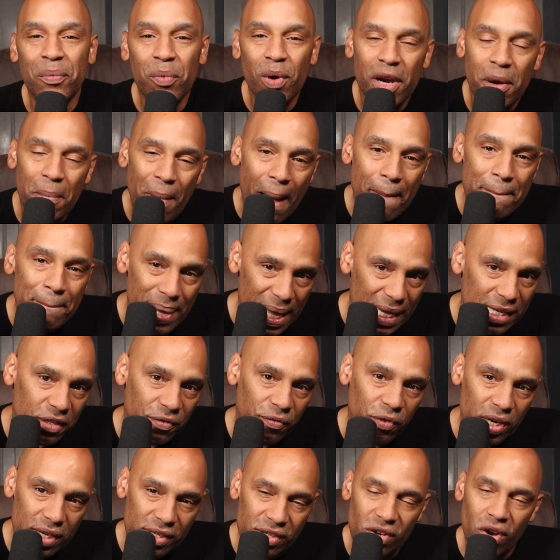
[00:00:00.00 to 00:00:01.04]
One of my best
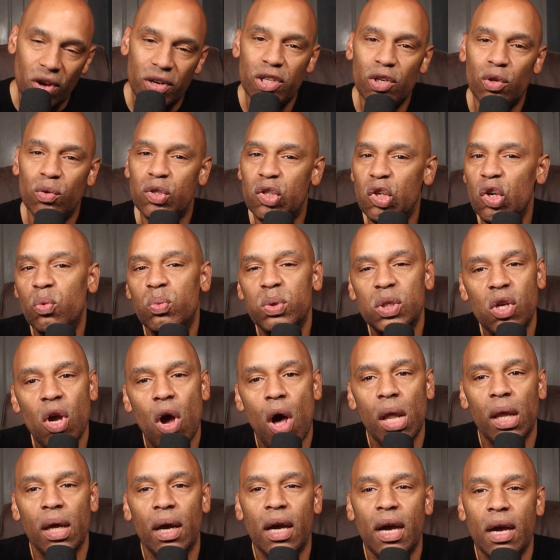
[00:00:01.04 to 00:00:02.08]
friends on YouTube was
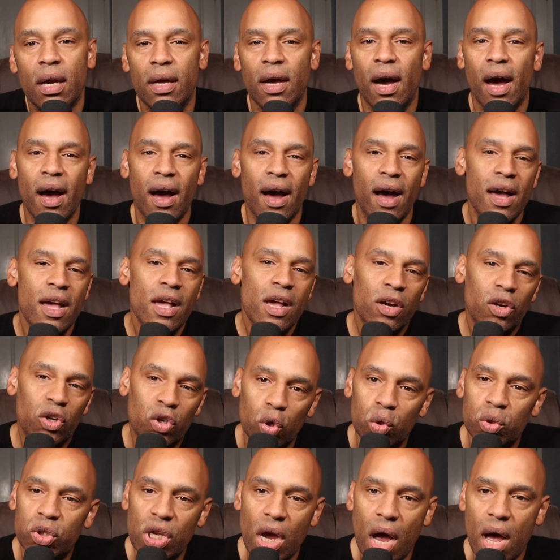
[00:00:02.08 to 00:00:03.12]
calling Uh,
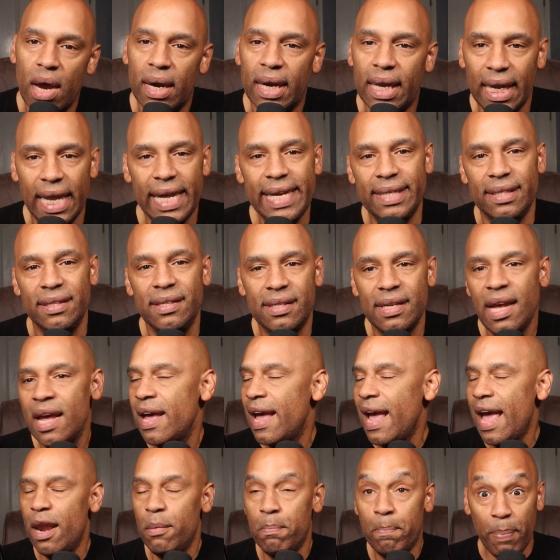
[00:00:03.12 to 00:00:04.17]
Crouton Clayton's,
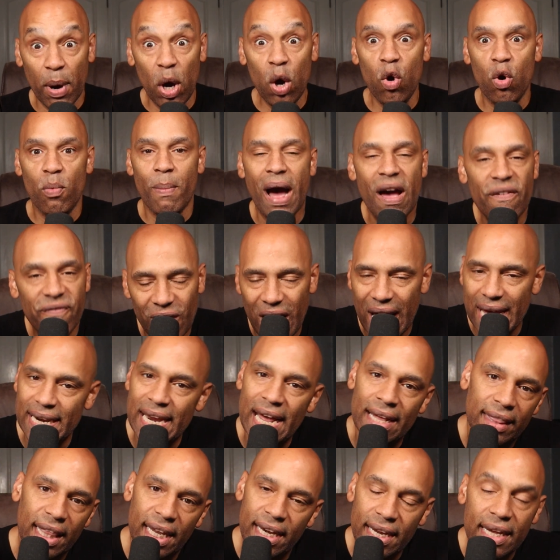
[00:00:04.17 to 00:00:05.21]
and boom, I find
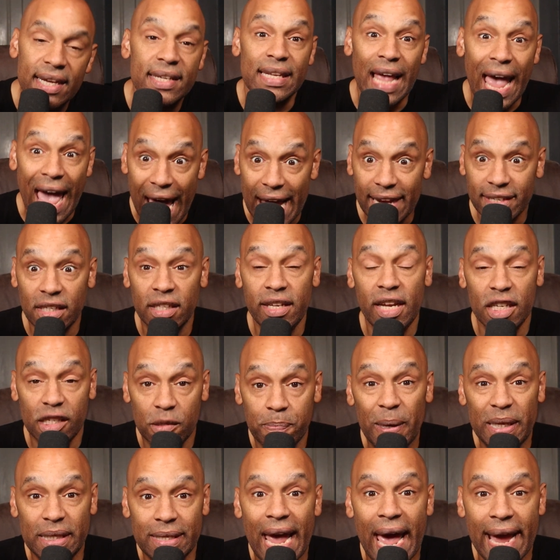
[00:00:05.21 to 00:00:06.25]
out that he is actually a
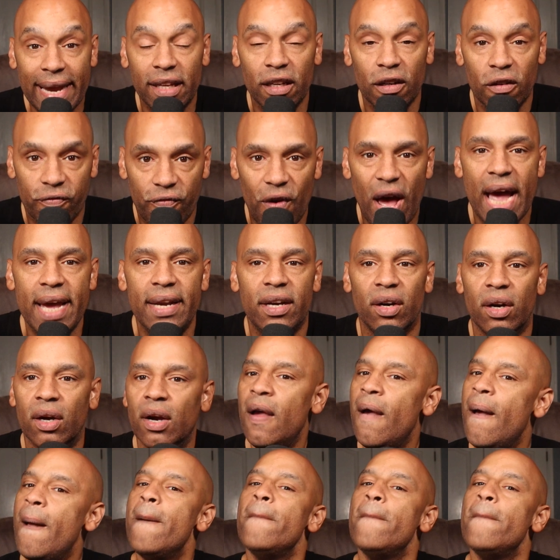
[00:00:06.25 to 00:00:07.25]
spectacular fighter.